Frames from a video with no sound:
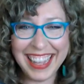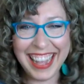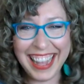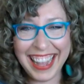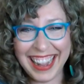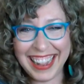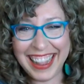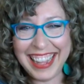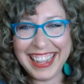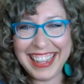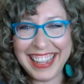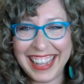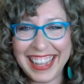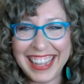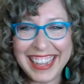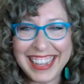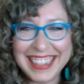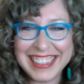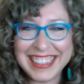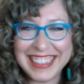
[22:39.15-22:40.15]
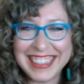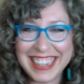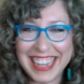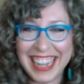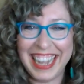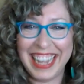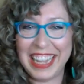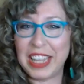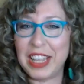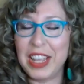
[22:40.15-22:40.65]
I like it because it's
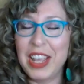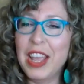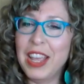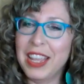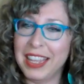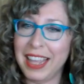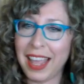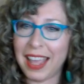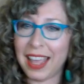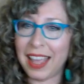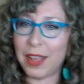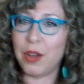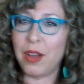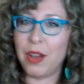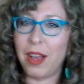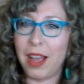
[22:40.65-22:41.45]
like, yeah,